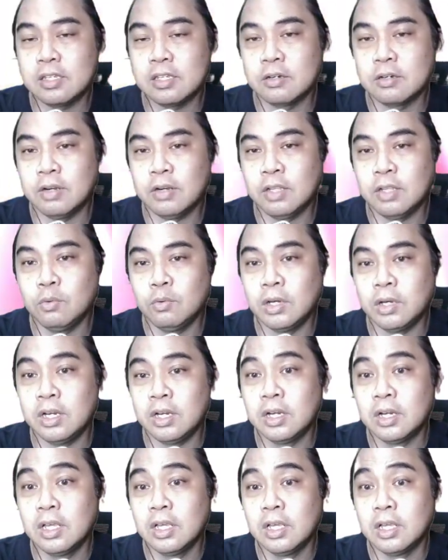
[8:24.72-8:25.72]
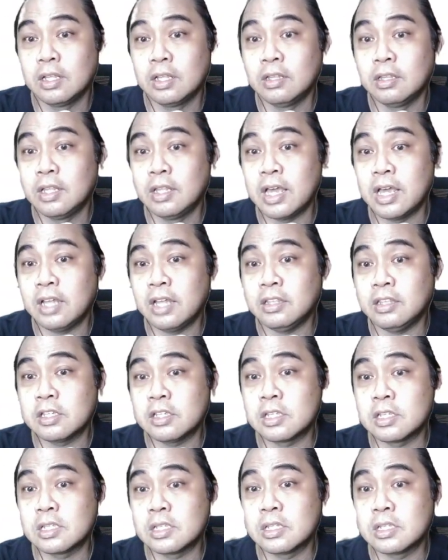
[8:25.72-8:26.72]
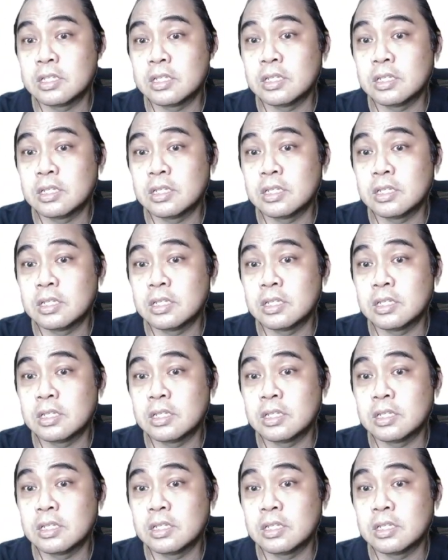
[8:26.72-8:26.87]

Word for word: a red one. That is